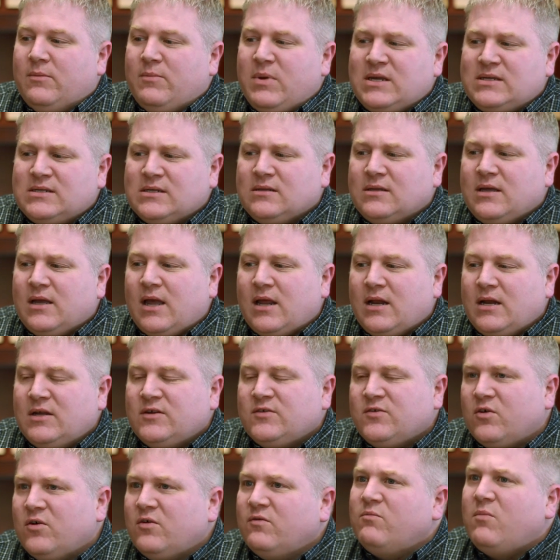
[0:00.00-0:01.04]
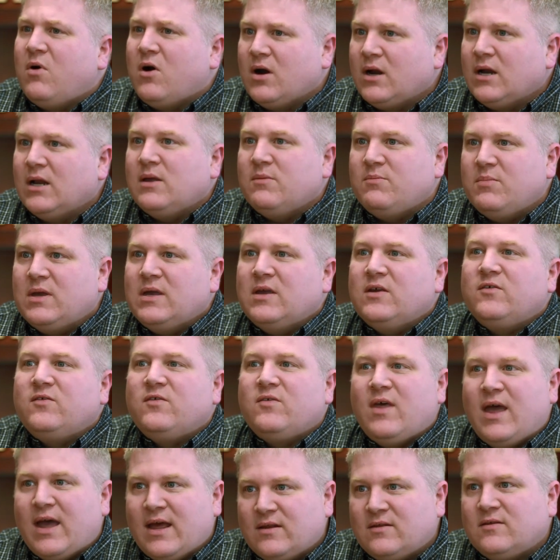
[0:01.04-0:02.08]
Basically any sort of marketing
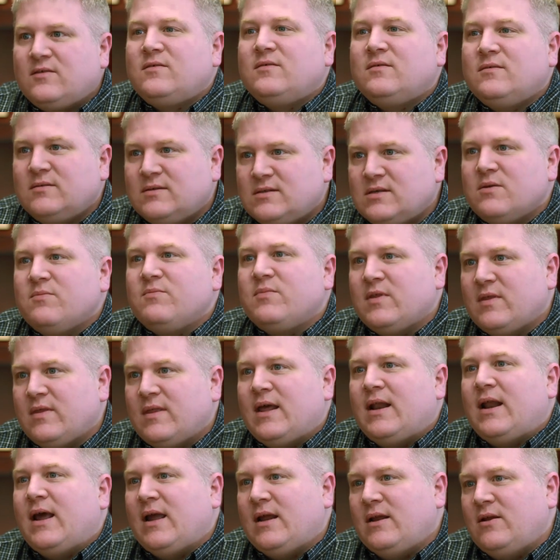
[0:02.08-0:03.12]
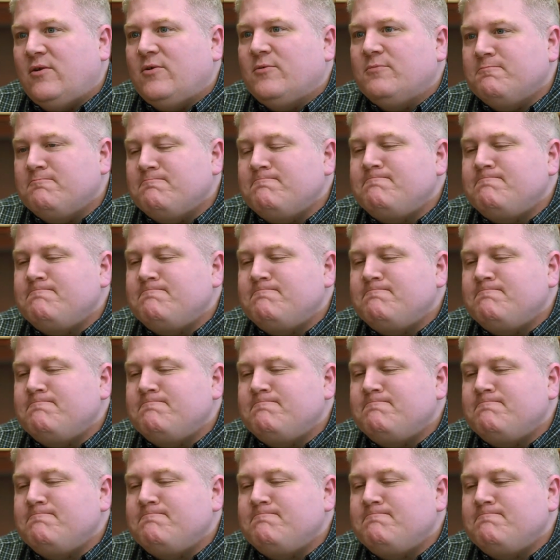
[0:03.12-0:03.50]
piece, that's something that I do.